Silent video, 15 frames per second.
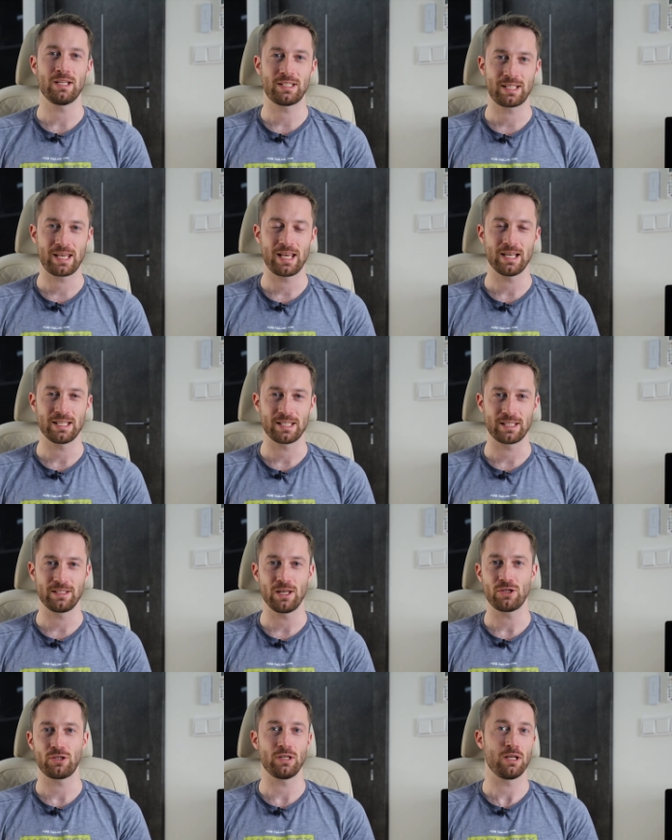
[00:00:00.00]
as keyless
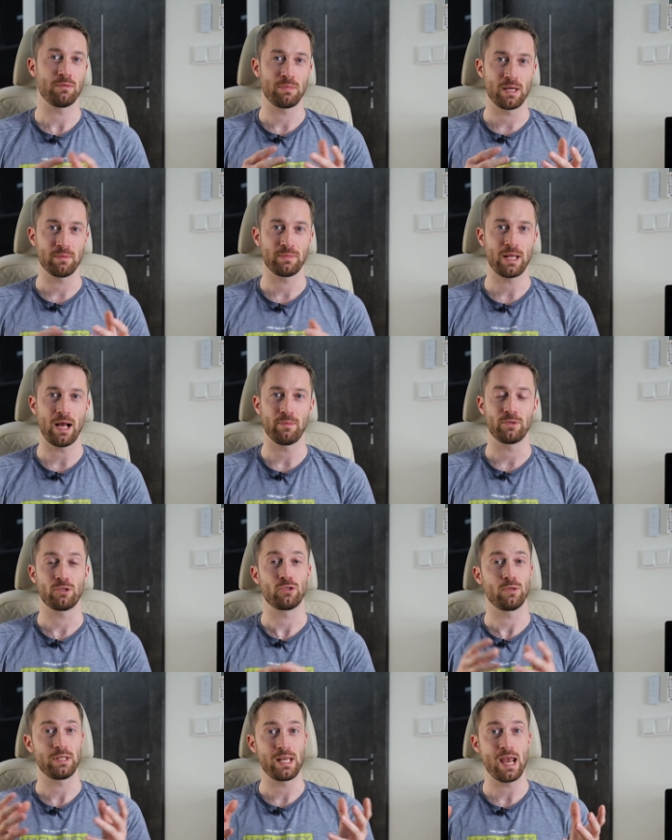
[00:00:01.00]
ignition in BMW.
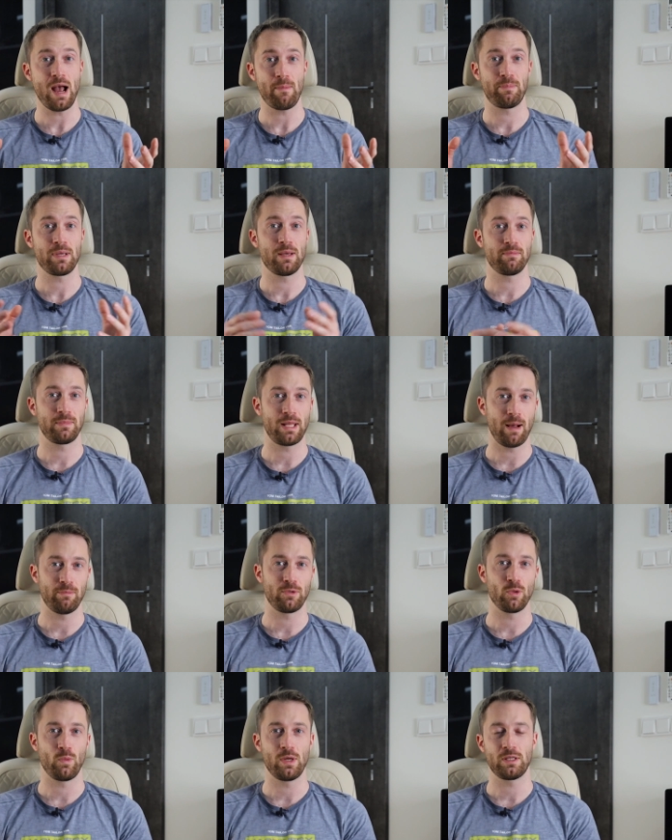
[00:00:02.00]
So yeah,
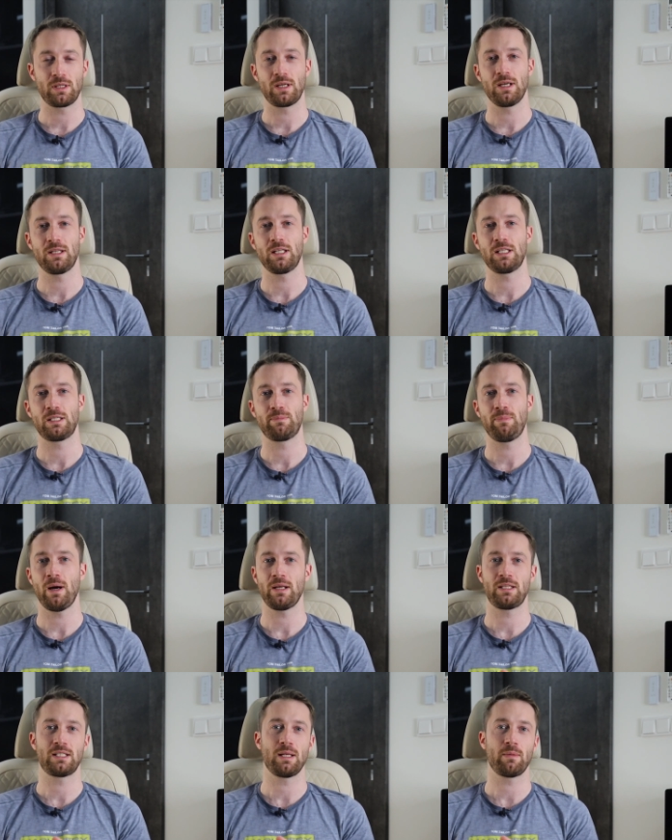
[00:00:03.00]
BMW wins here
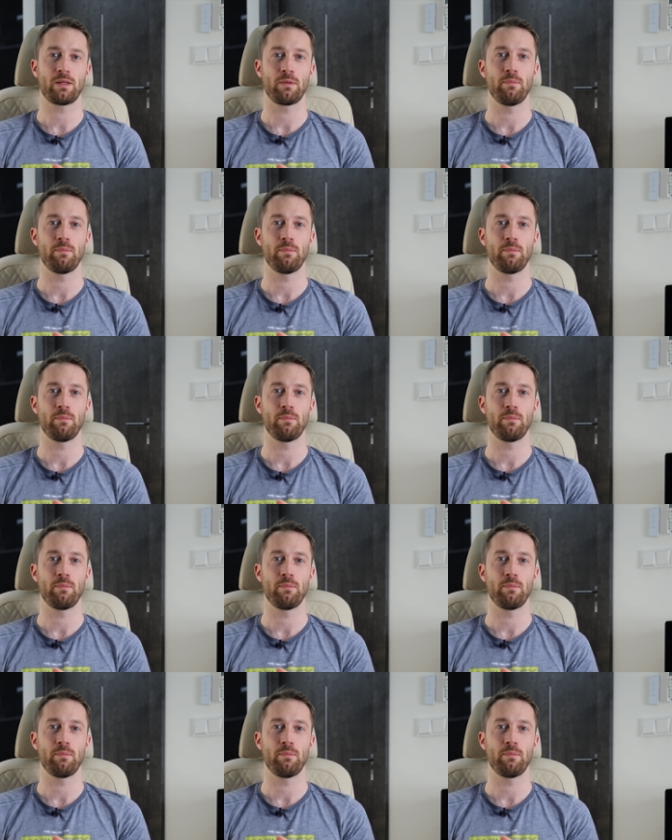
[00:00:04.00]
despite some of the